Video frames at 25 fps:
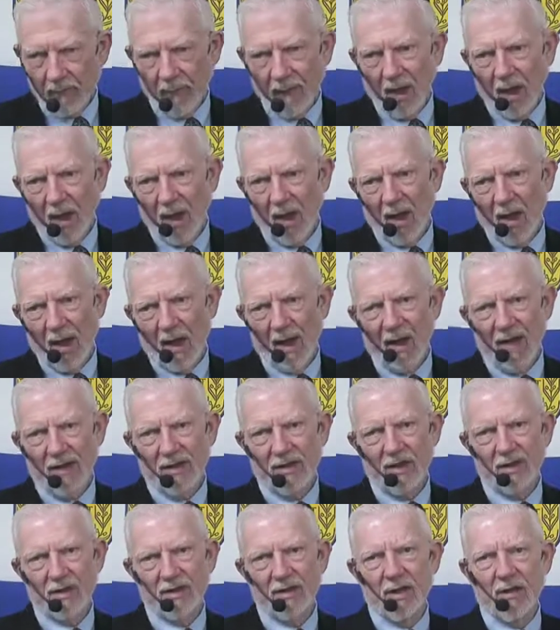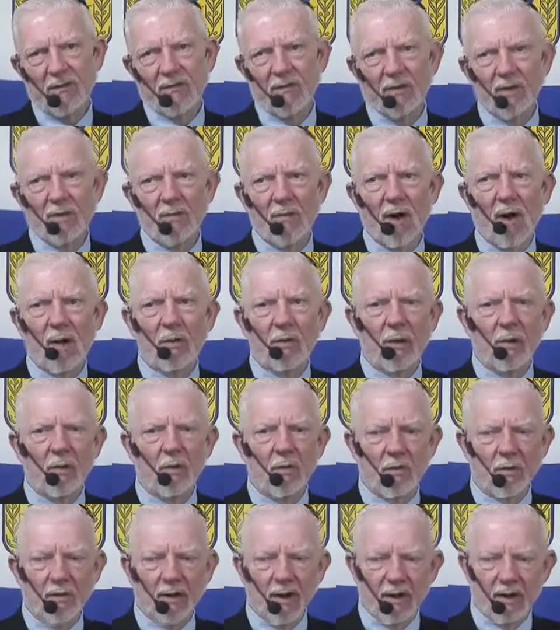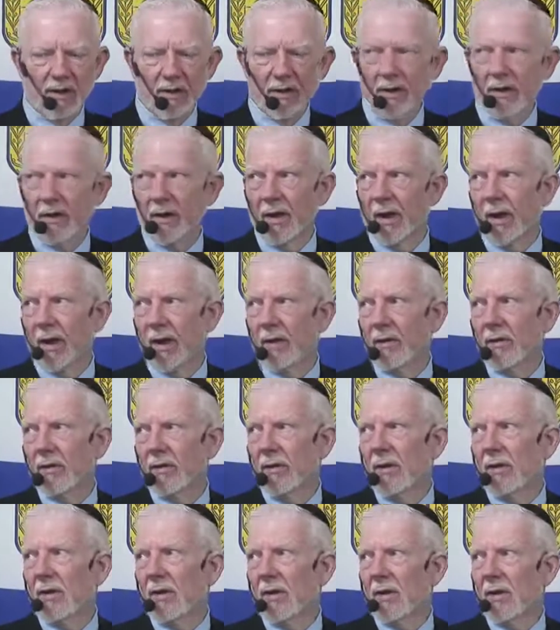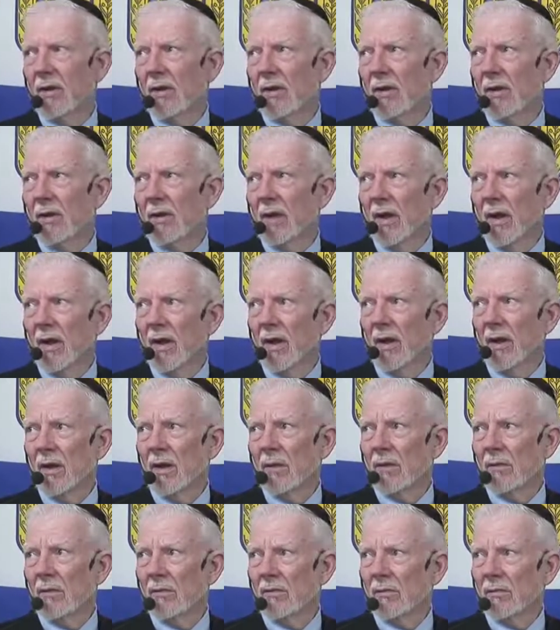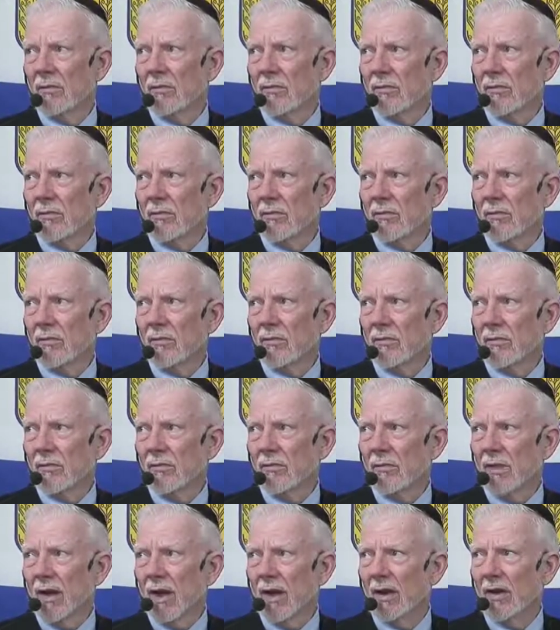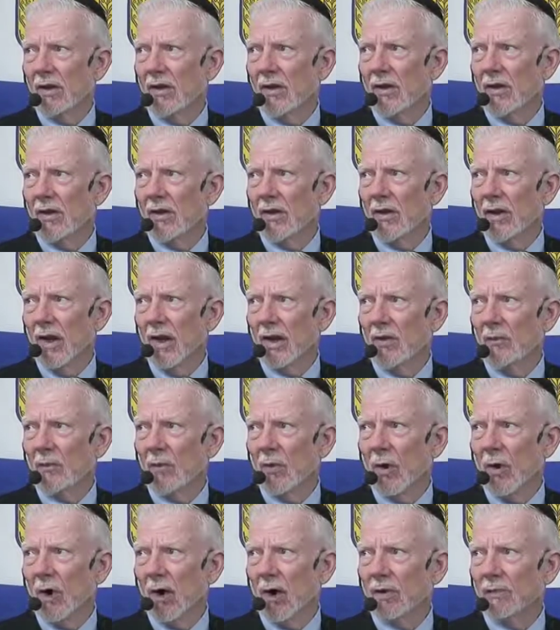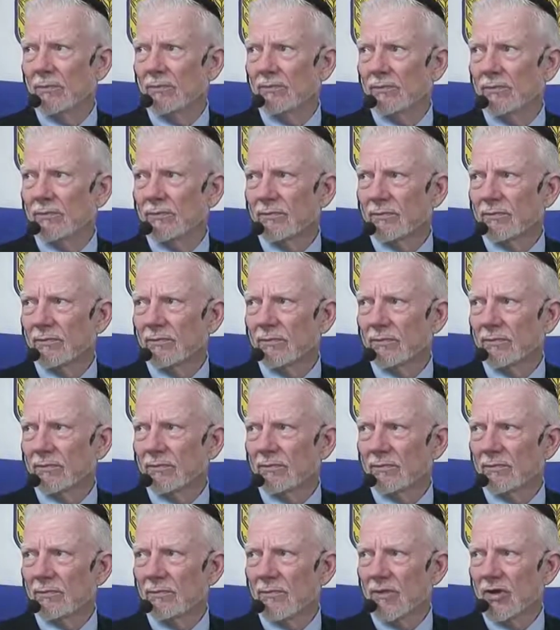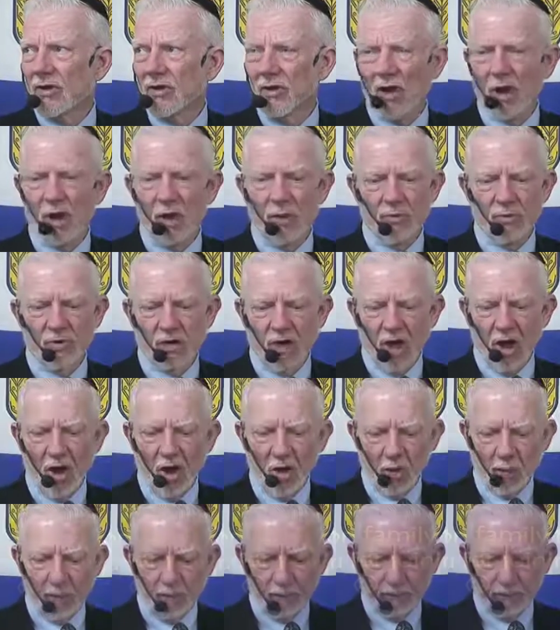I guess that's it for the moment. Go ahead and uh, uh, take it to the next part. Shalom, shalom.